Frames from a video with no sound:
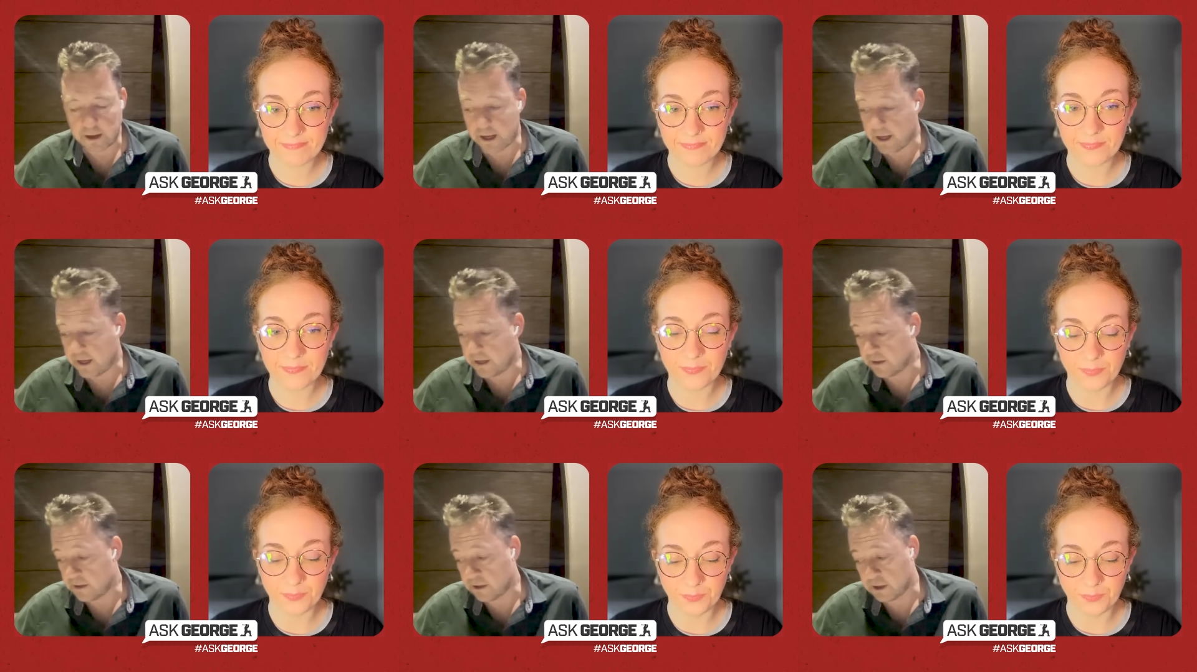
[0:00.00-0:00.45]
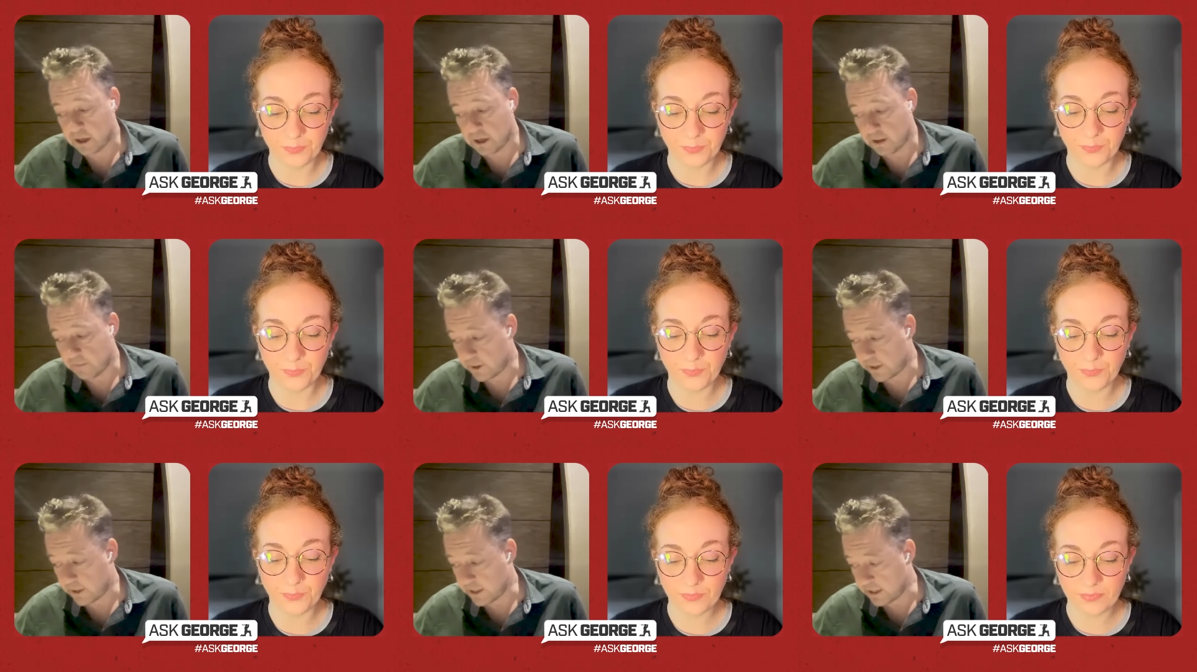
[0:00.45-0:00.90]
Speaker 1: And
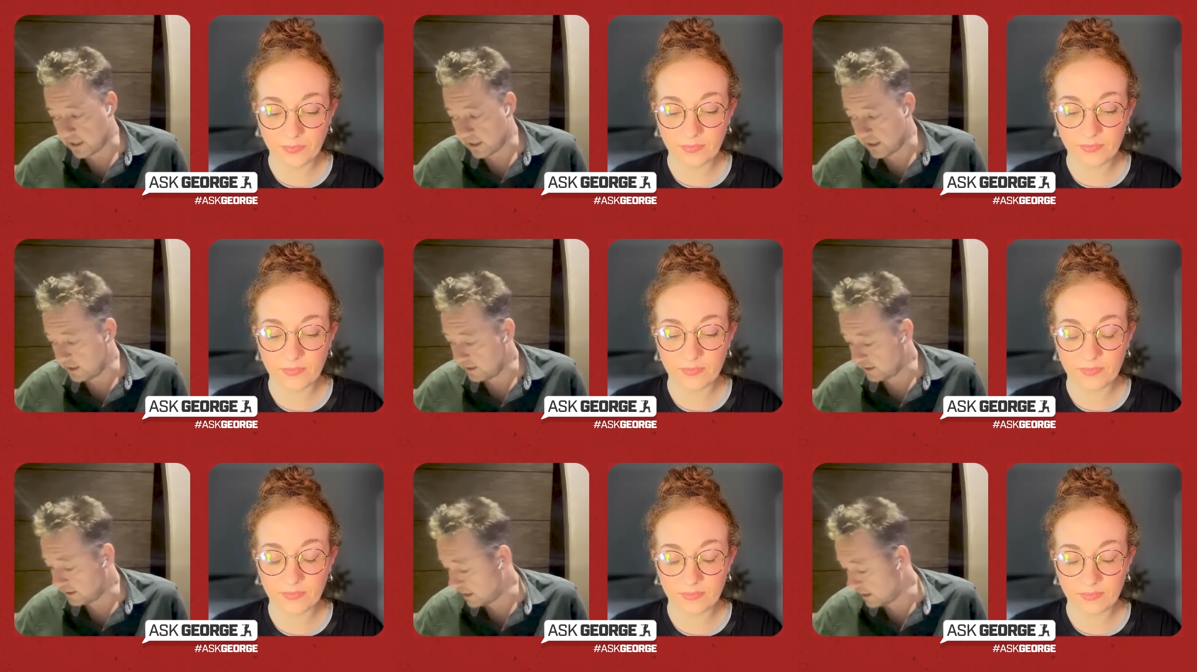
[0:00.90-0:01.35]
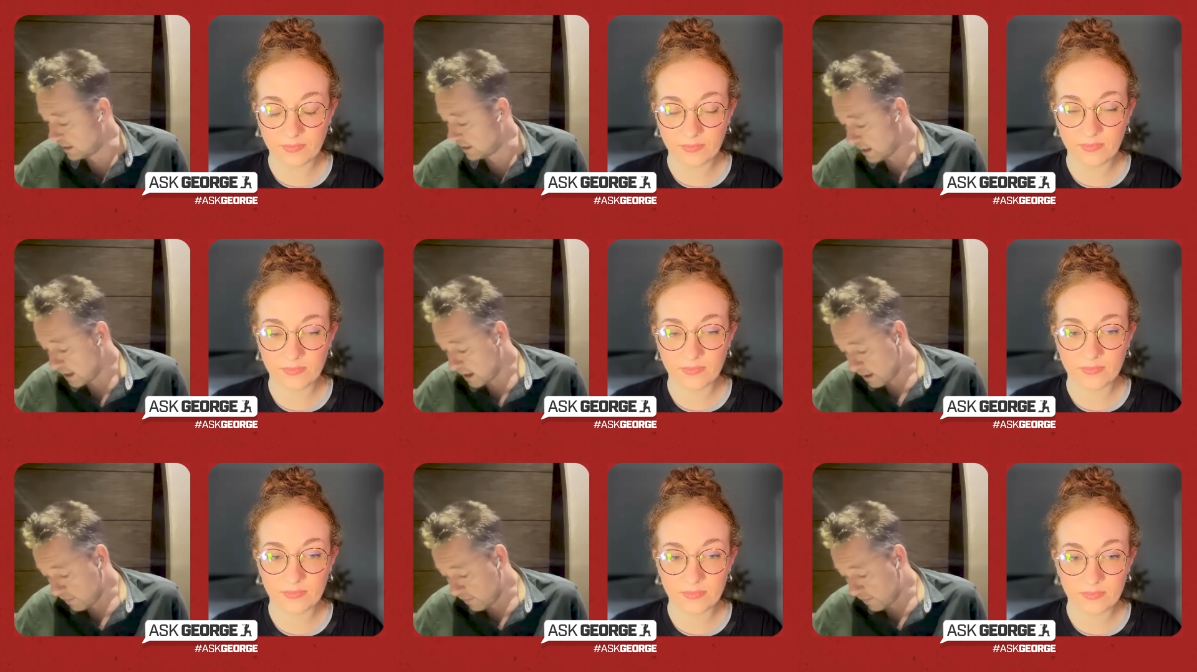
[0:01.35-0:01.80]
uh, is he
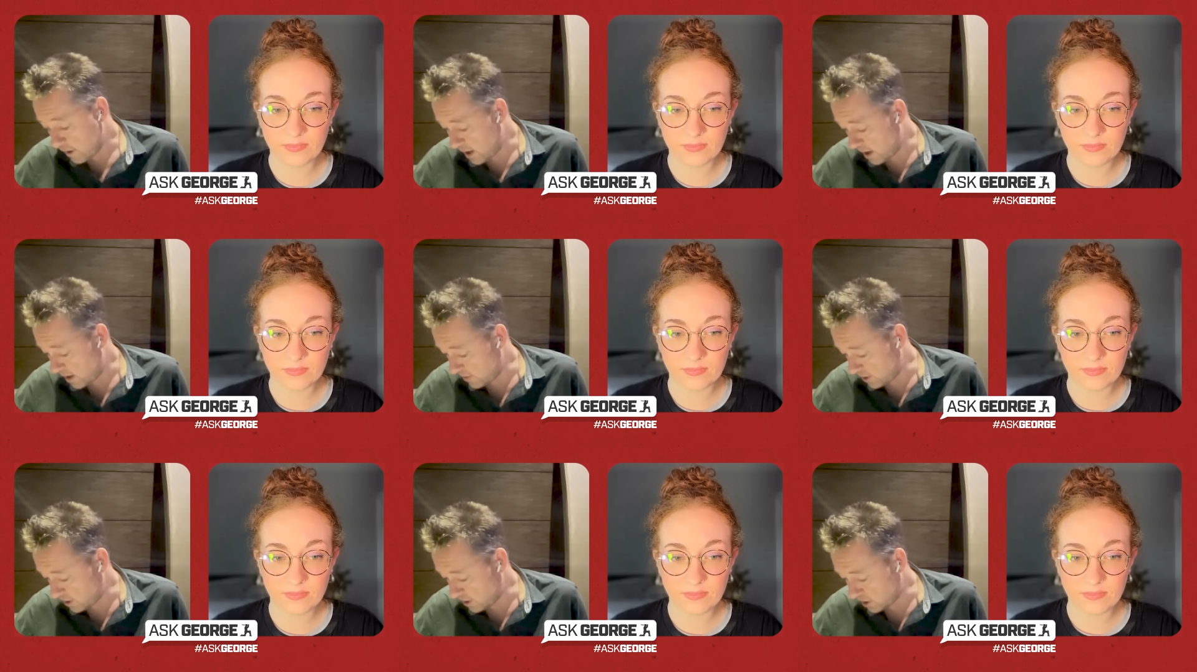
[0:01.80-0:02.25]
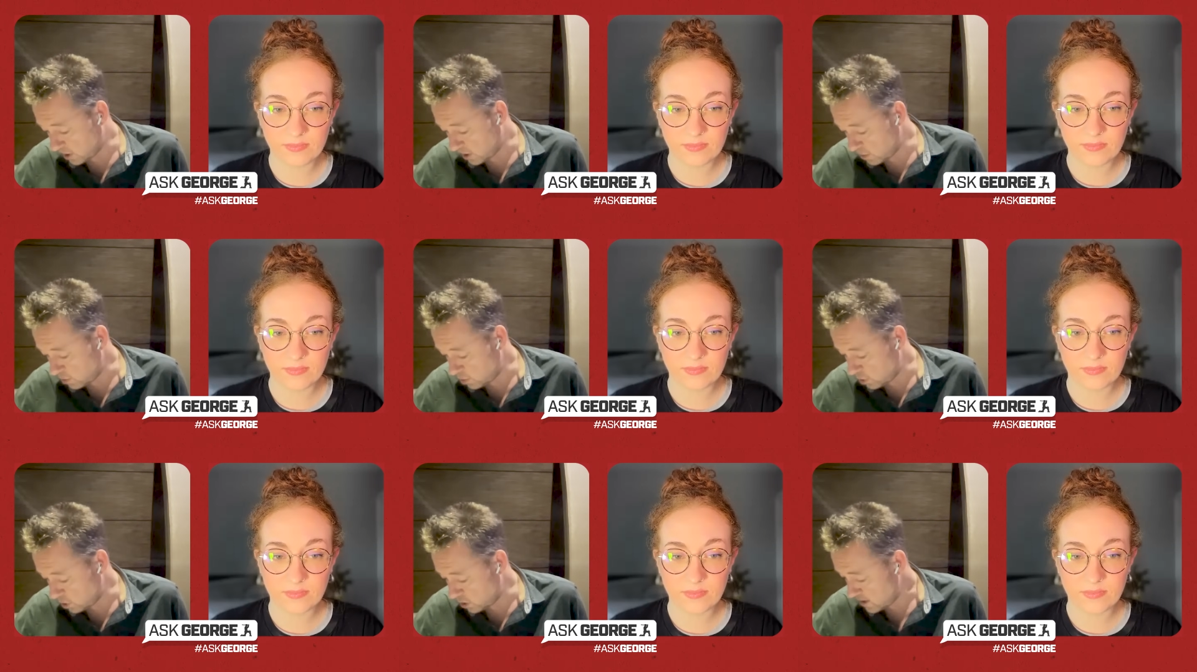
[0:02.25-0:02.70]
part of the
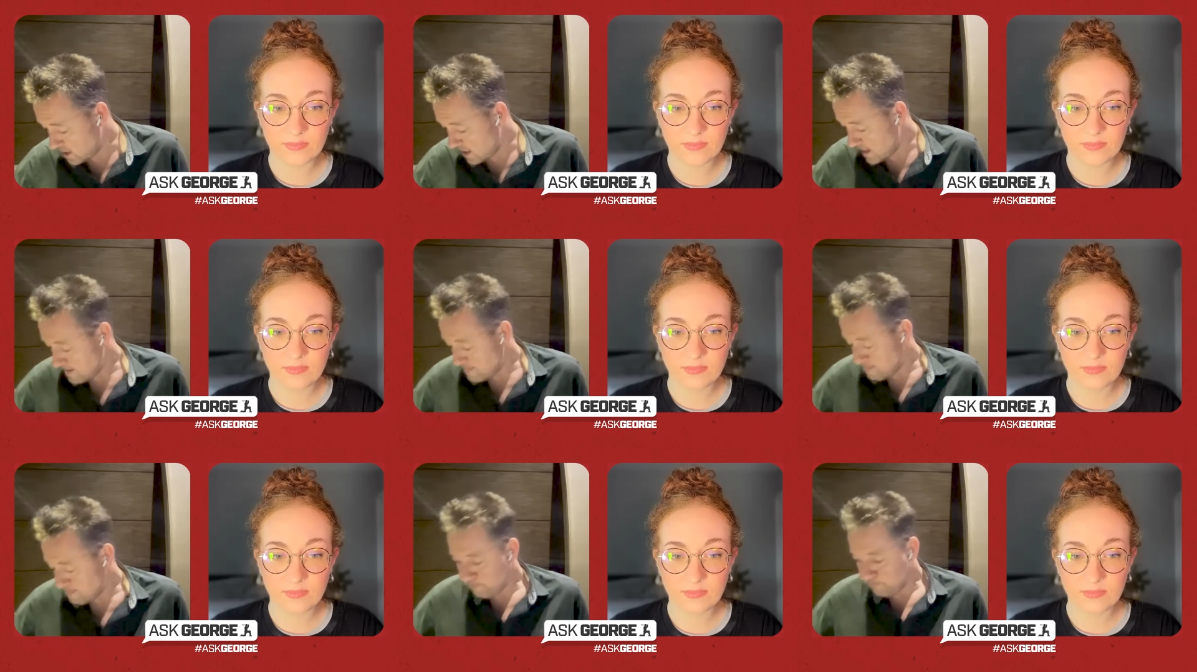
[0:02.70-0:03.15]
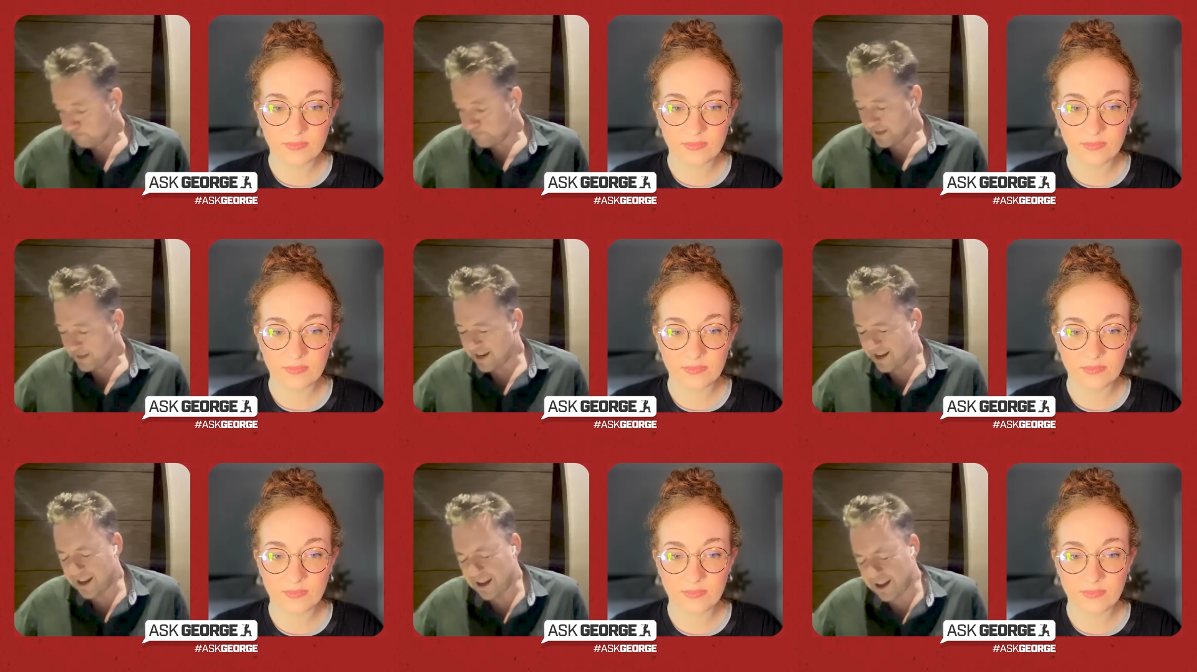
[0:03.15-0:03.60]
solution?
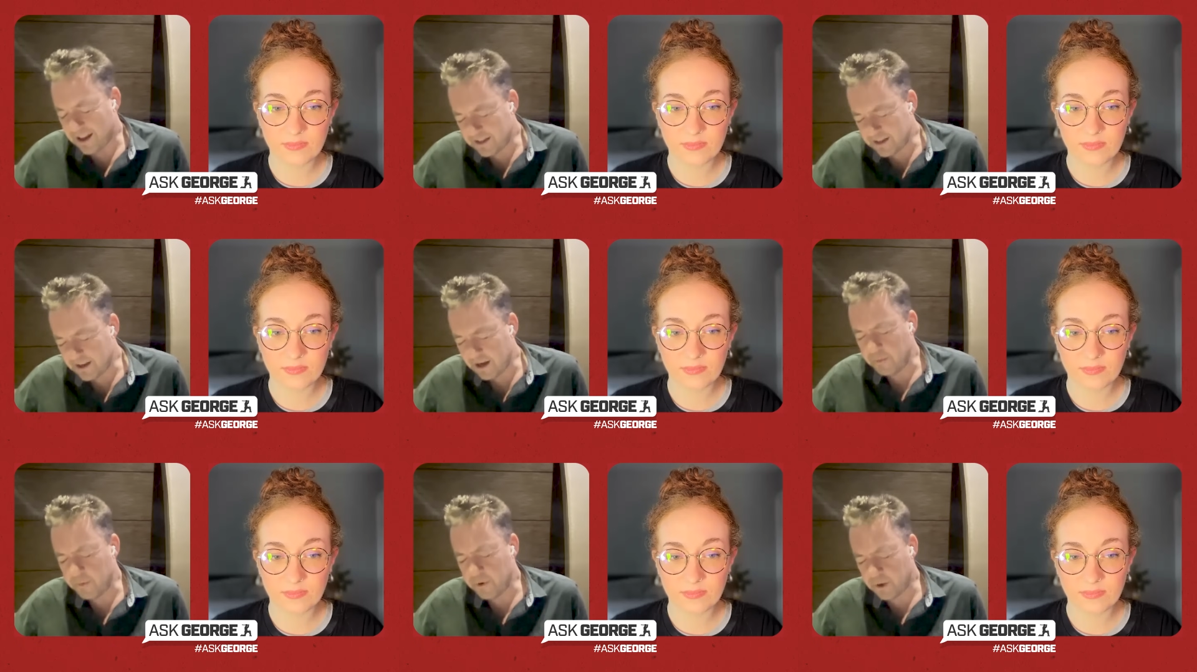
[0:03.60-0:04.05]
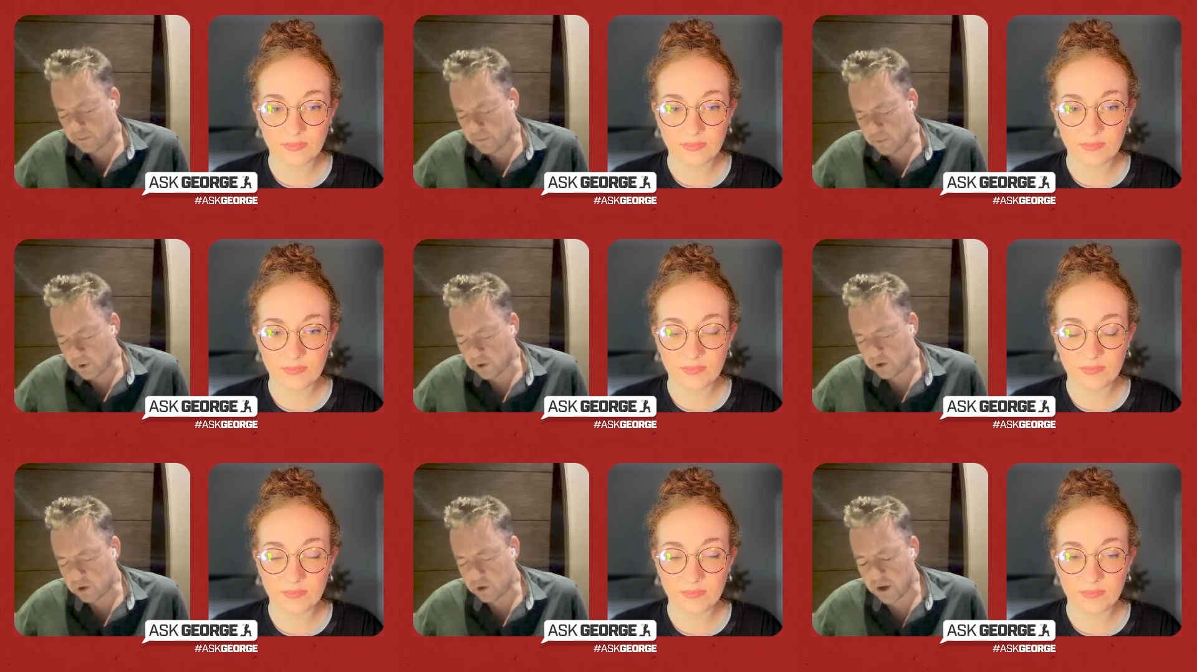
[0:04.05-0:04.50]
I, am
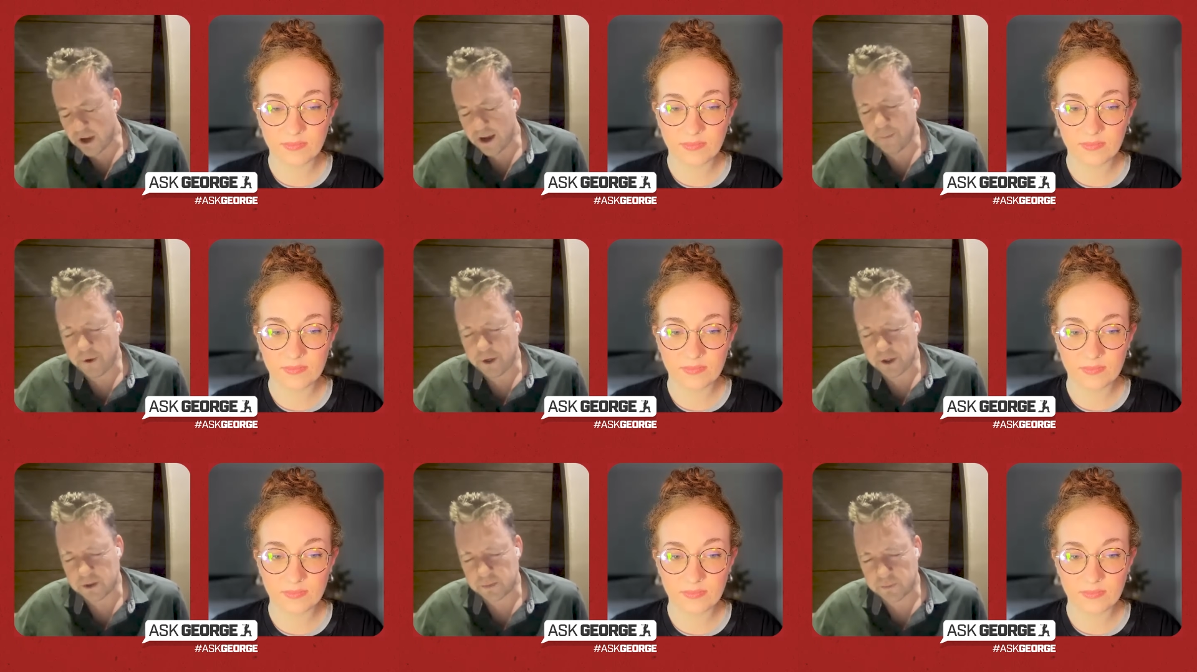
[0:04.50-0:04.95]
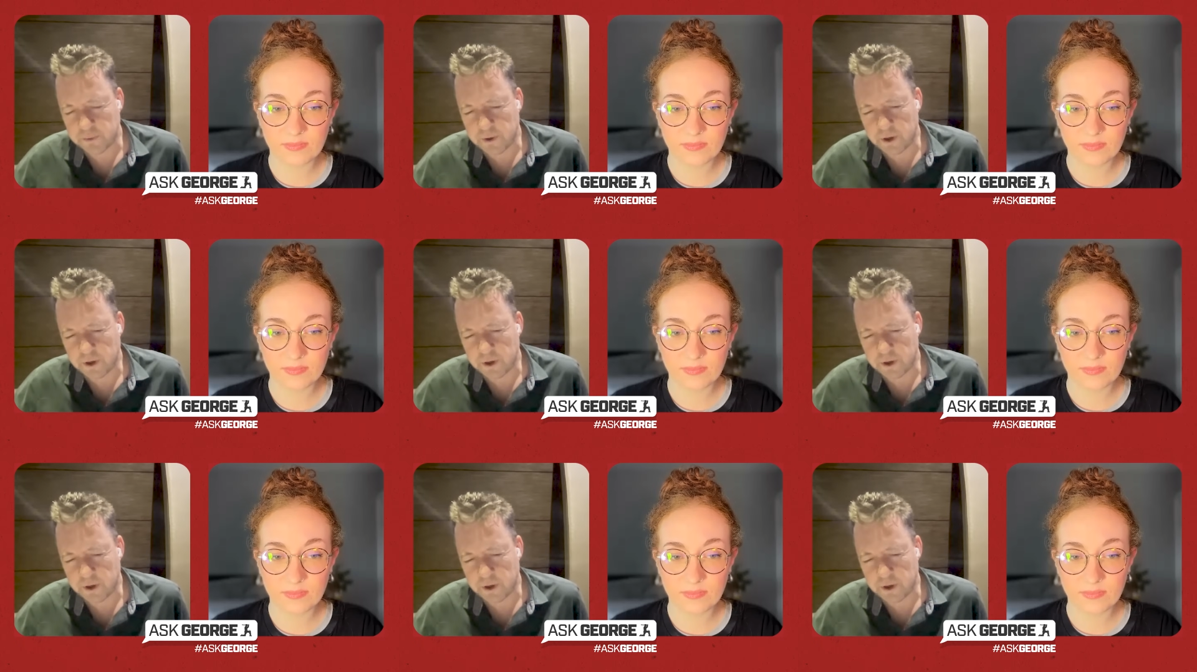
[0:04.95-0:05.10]
not sure how much